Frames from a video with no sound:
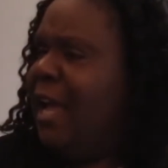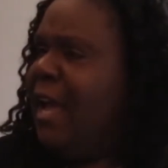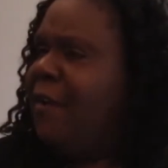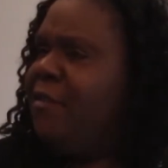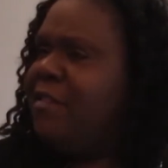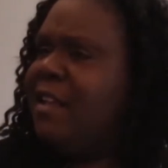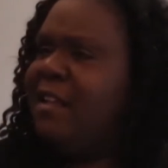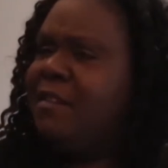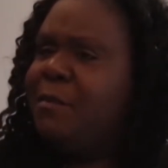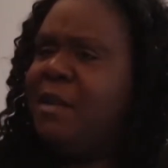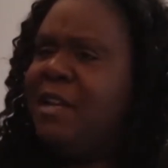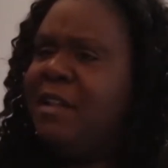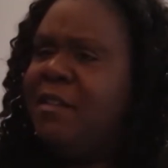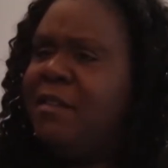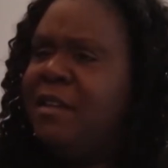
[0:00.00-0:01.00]
I was telling
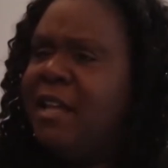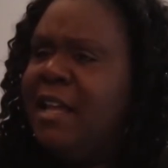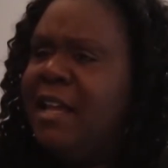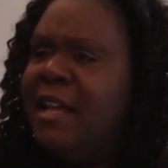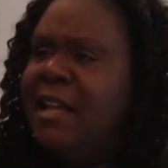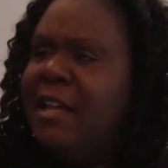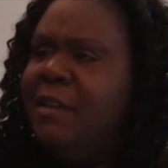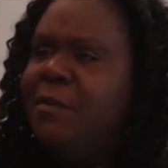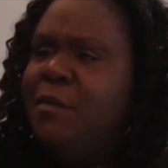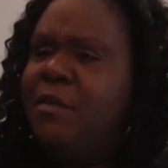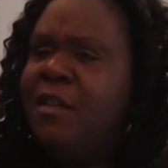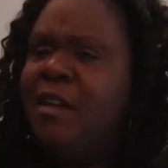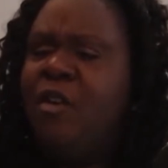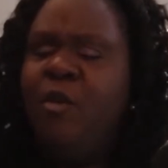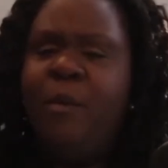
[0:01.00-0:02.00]
somebody the other day, people was
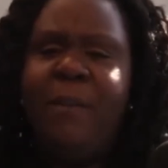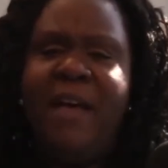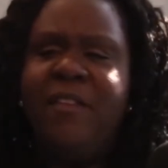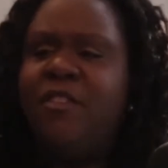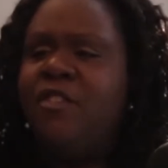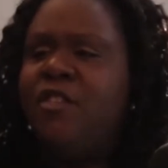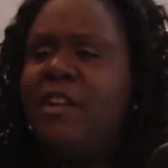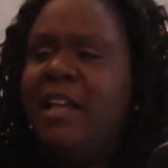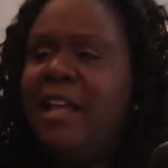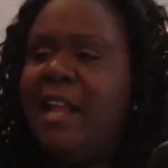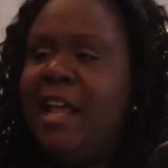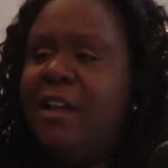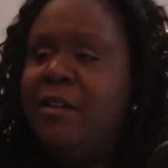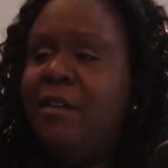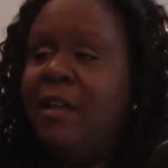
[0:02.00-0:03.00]
like, oh, pastors shouldn't get
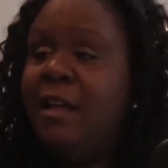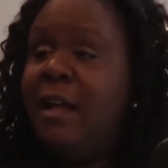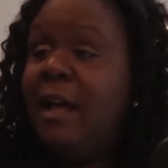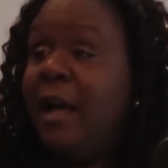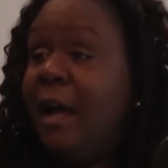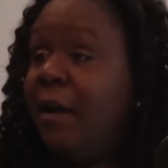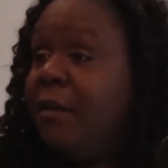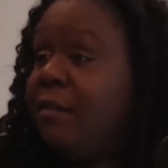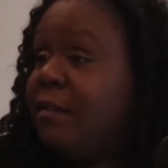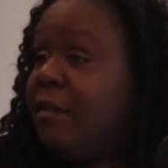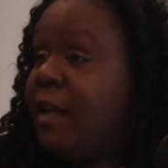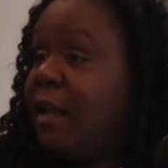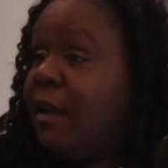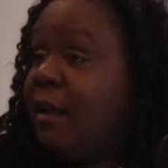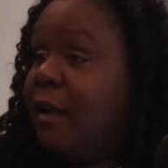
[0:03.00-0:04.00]
angry. I was just
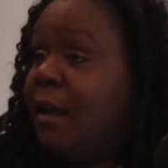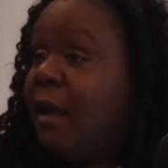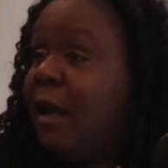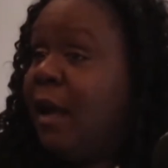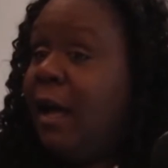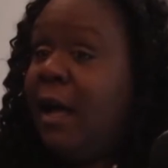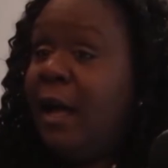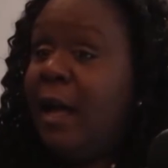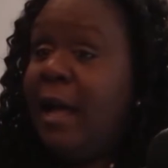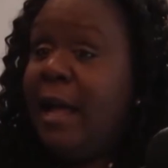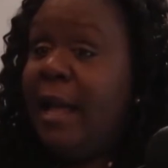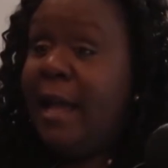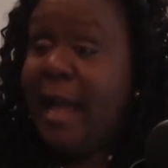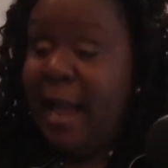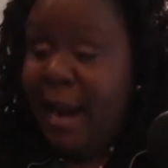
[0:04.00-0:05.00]
like, I
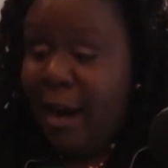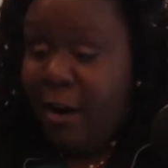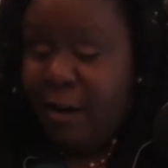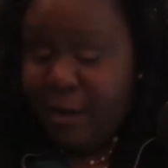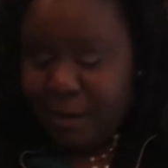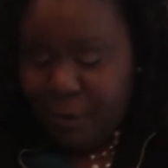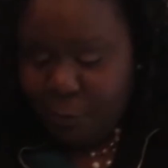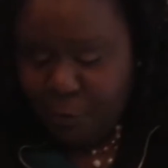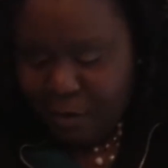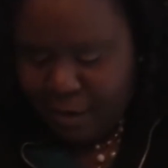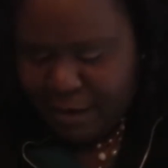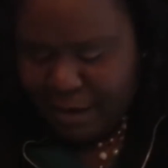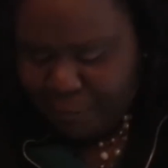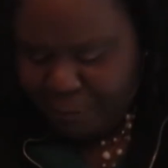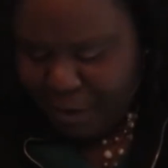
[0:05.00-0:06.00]
heard in the
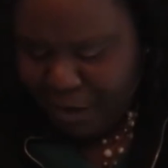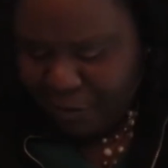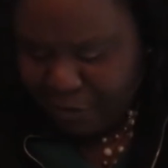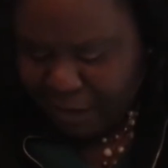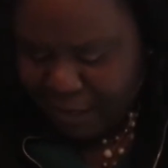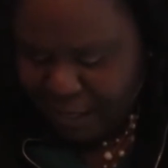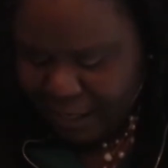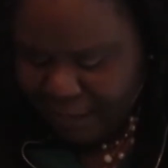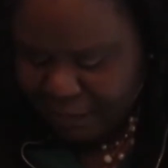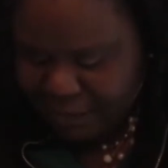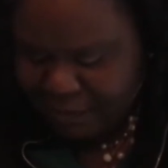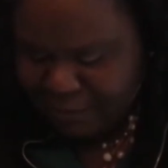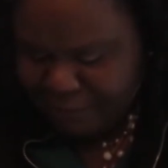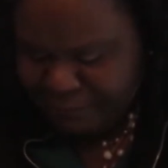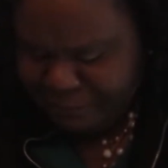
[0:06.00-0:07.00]
word that Peter
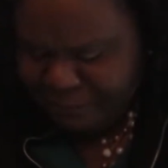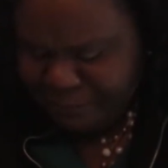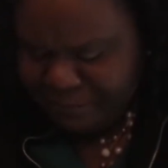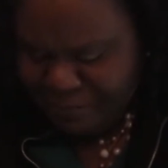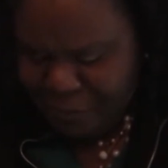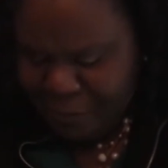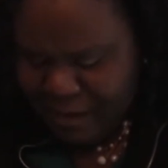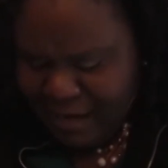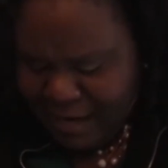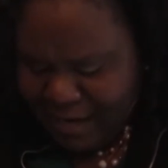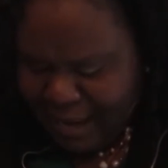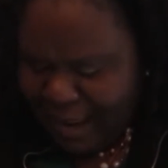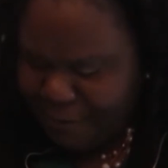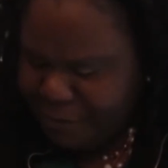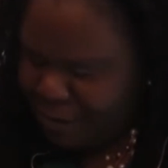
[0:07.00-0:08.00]
cussed when they
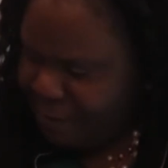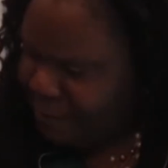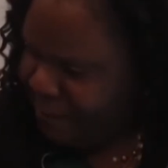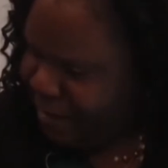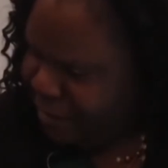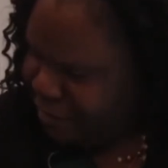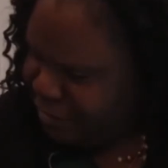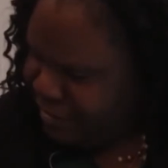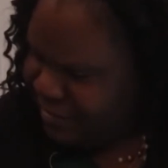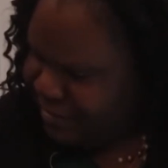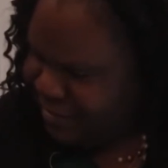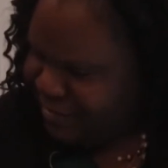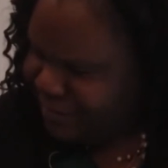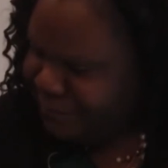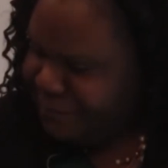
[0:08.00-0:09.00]
came to him about
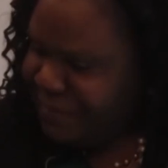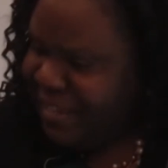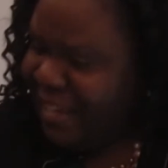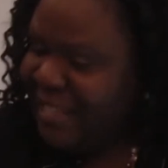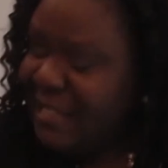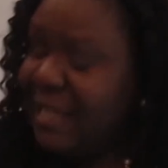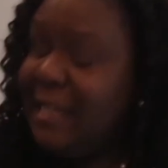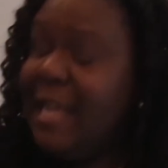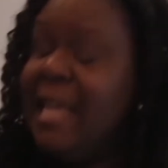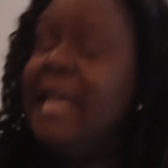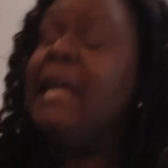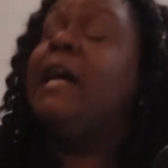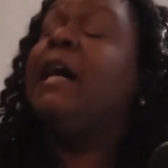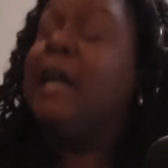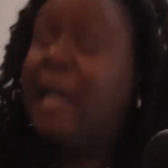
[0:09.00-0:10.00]
Jesus. He said
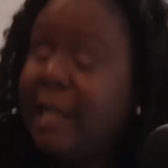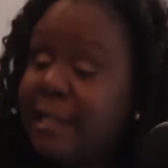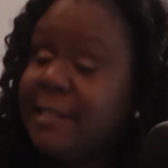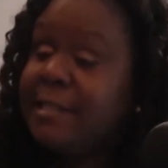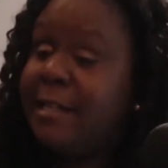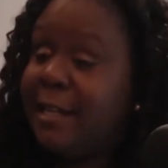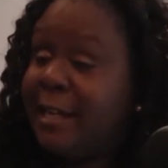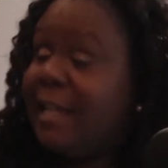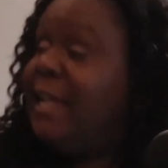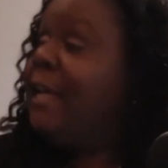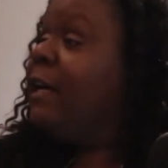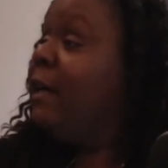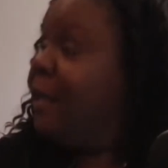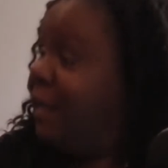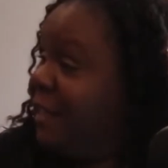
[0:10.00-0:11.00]
he cussed, honey. He
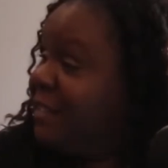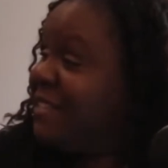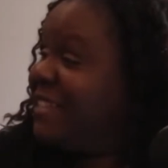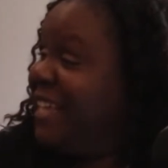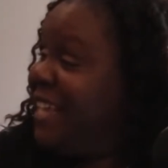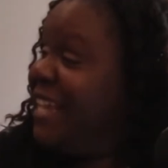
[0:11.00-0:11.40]
cussed.